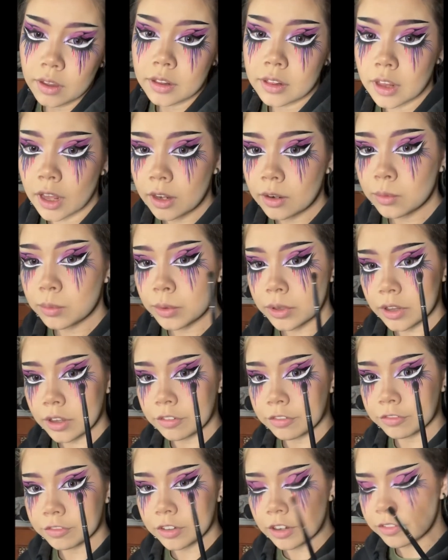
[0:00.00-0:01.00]
Then with a
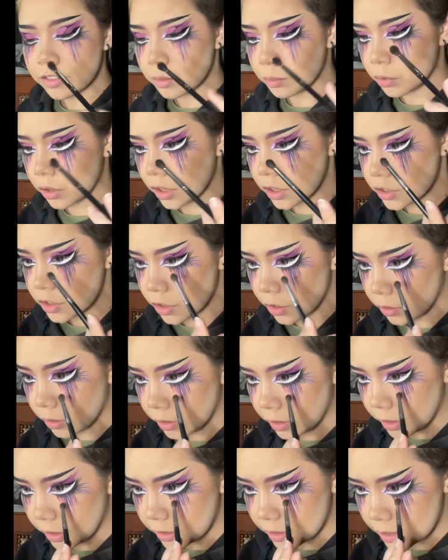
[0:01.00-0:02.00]
fluffy brush, you're
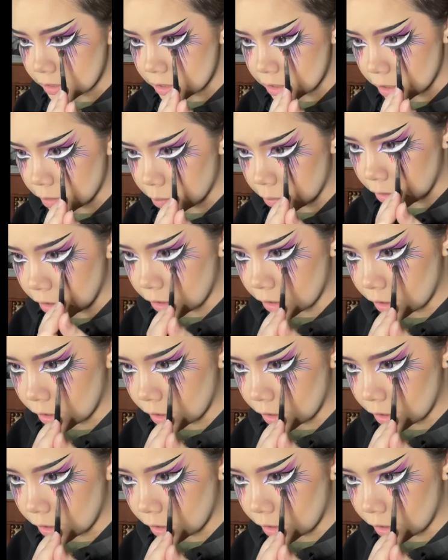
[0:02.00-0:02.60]
going to get that same black